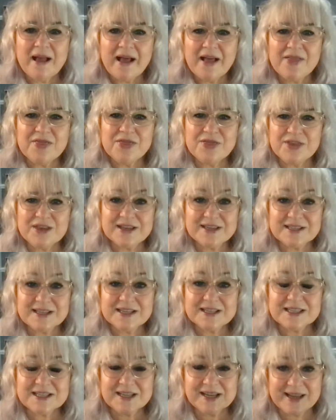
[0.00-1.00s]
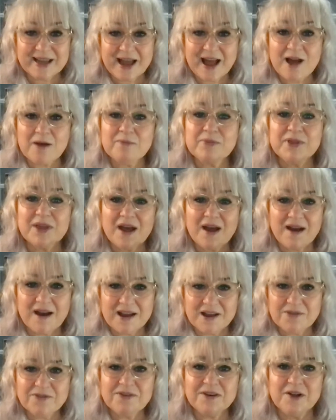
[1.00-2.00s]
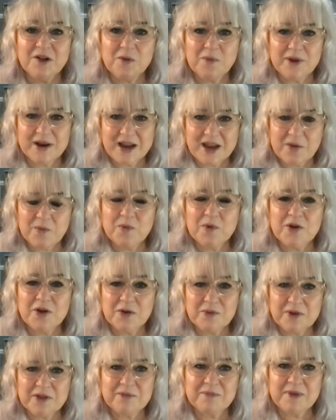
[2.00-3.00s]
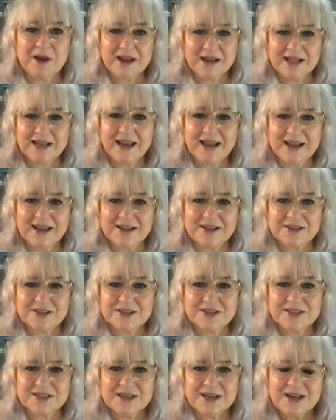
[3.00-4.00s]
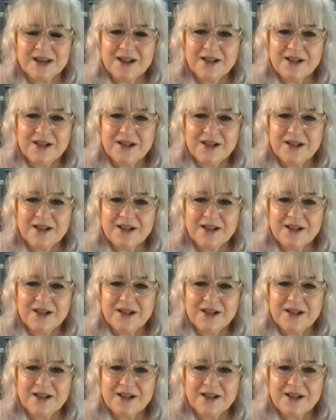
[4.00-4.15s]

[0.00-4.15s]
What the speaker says: And this is the gap that I fill when I work with my clients.